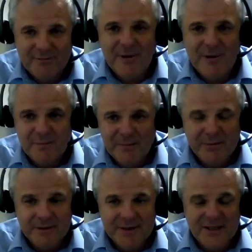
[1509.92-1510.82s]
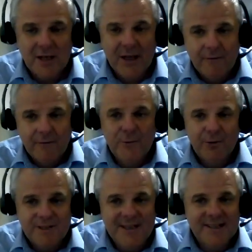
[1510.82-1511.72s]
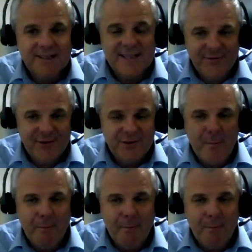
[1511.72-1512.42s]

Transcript: remind people is 47